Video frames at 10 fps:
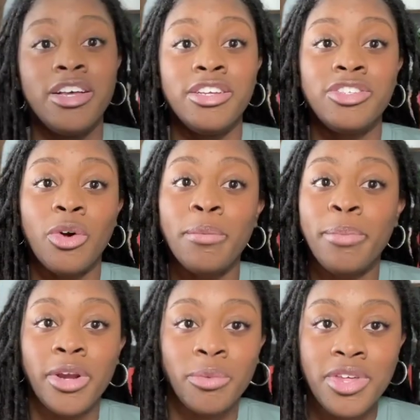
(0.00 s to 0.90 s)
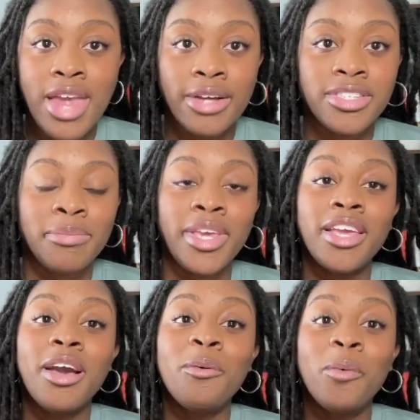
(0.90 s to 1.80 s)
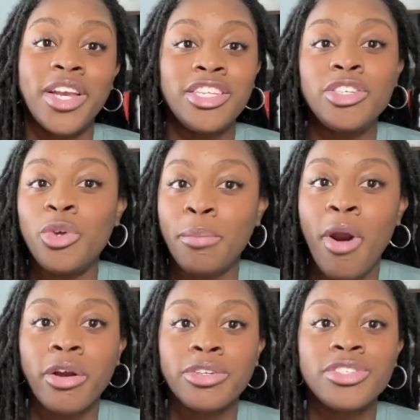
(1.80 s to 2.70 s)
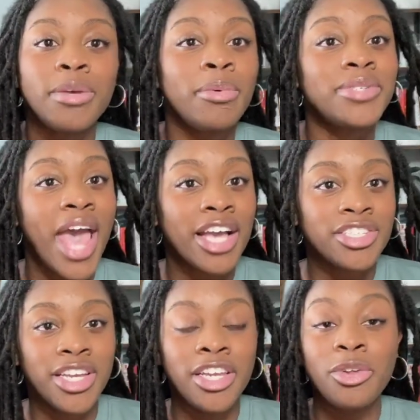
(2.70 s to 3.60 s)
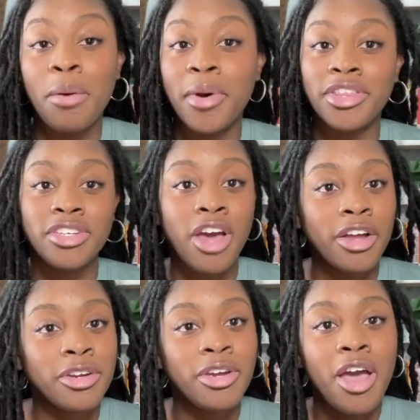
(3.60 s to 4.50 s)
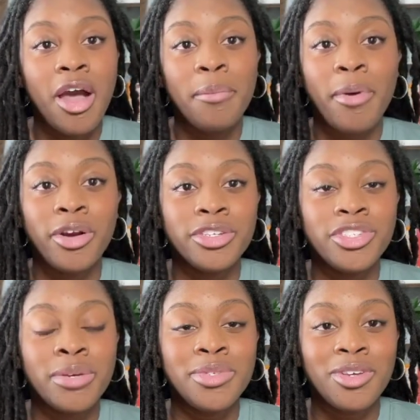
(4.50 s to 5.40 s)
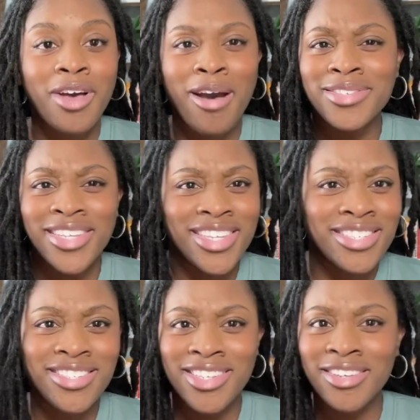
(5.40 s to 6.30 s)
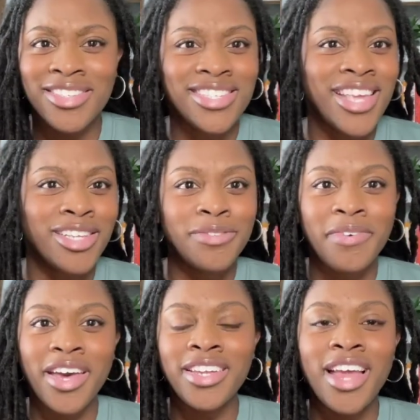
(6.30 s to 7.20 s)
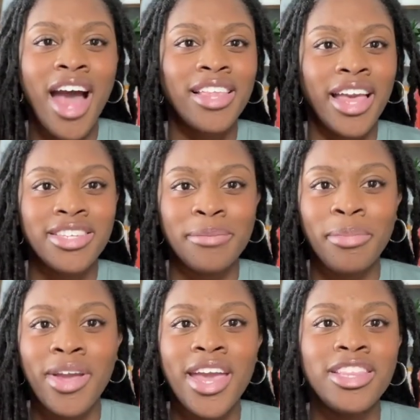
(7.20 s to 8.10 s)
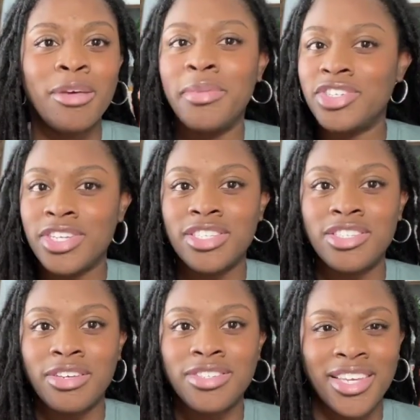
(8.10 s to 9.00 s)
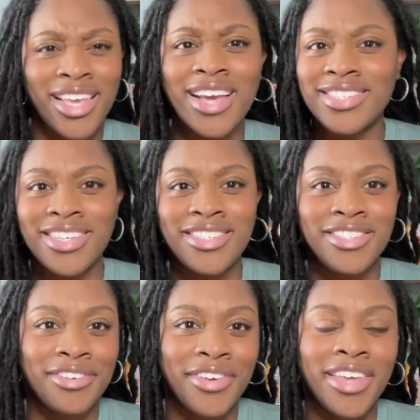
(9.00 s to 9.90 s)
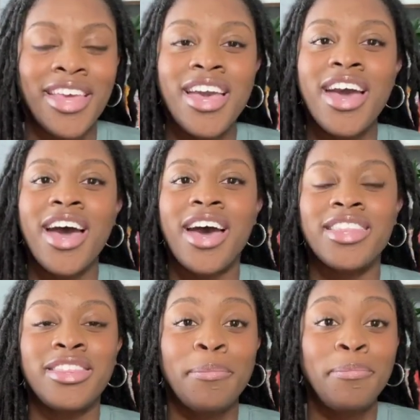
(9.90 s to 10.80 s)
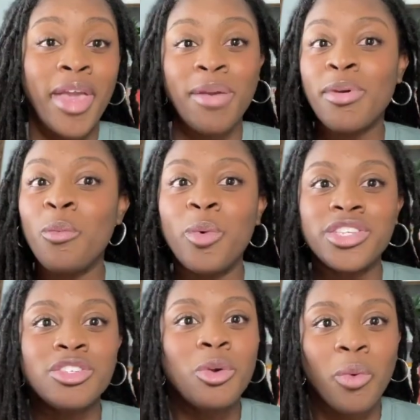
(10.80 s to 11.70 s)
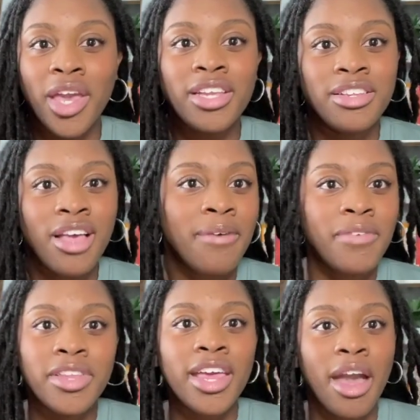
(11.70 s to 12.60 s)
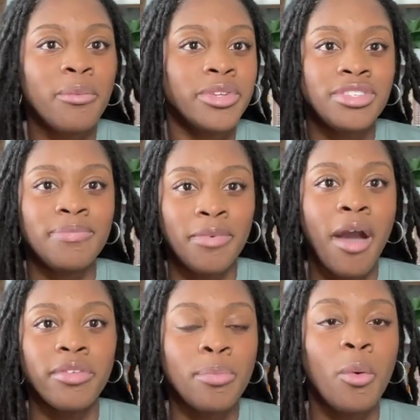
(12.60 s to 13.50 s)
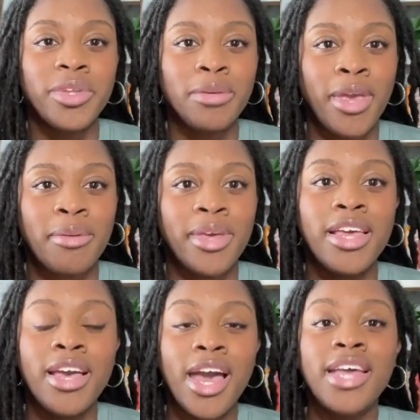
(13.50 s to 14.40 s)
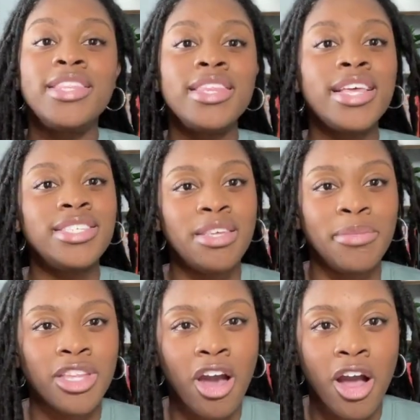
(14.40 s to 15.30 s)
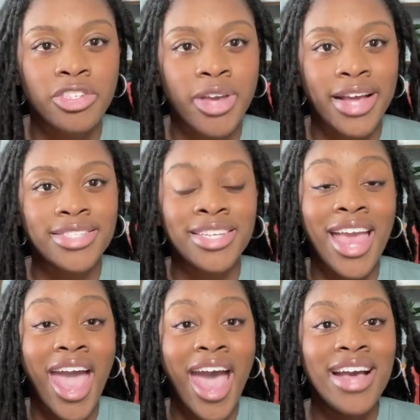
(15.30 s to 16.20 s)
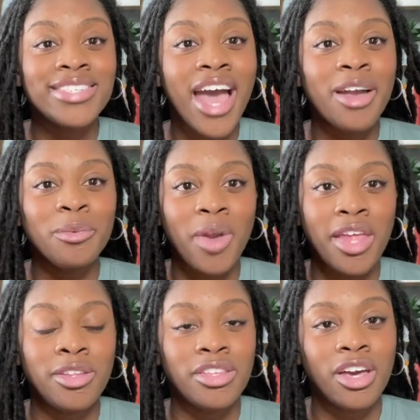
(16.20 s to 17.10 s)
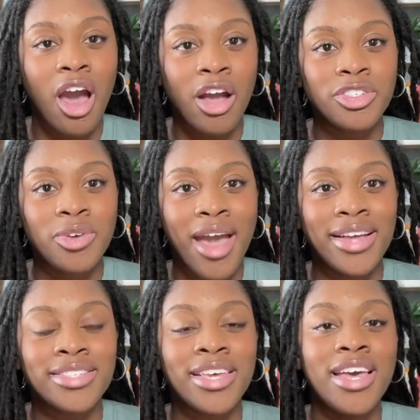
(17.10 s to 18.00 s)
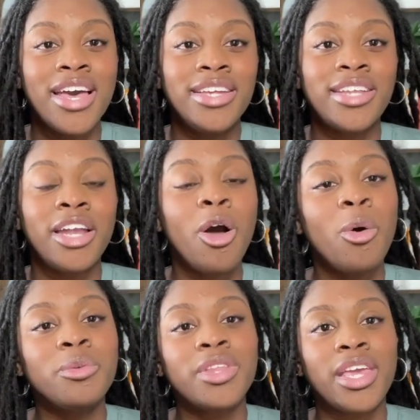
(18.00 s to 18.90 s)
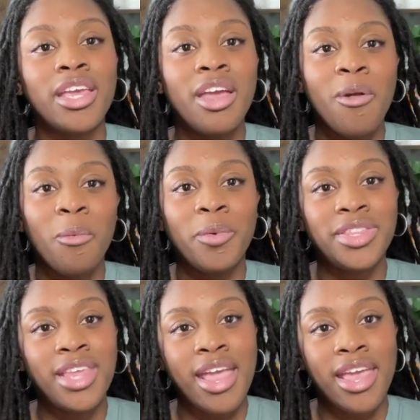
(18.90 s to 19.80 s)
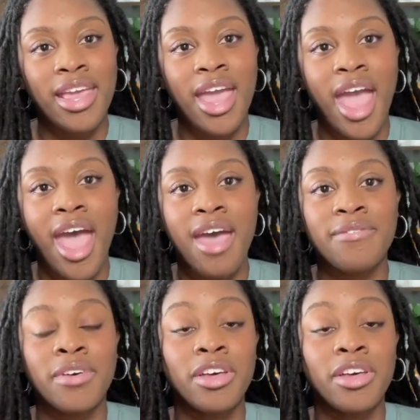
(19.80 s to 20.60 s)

So a brand reached out to me wanting to do a partnership. It was actually going to do a mother-daughter partnership. So I was like, this is cute. This sounds fun. I like the brand, their mission. So I was like, yes, let's do it. The payment was great. I felt like I was comfortable with the payment. Then they sent me the contract. And as I read through the contract, not only would they have